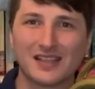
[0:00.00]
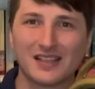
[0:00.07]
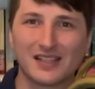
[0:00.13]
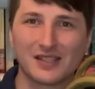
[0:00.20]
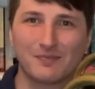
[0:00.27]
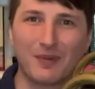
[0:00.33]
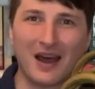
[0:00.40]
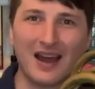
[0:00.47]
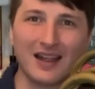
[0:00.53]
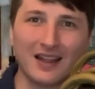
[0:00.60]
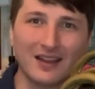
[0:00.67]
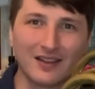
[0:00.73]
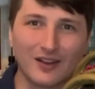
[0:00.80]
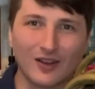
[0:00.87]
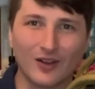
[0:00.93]
Spock
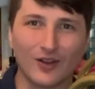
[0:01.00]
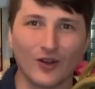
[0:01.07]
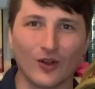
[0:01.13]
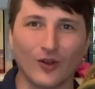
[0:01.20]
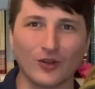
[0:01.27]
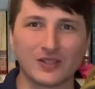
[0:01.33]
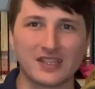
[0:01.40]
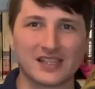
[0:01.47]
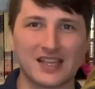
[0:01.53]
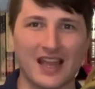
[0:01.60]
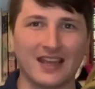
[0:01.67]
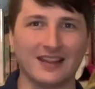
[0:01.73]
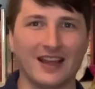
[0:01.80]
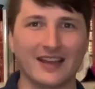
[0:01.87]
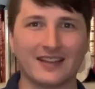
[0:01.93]
holds his
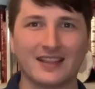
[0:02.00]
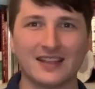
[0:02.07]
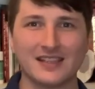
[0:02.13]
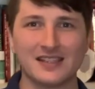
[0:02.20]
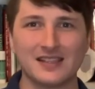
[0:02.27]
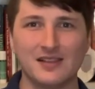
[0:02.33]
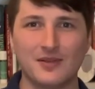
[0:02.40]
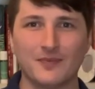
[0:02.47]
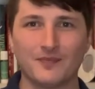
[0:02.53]
hand like this,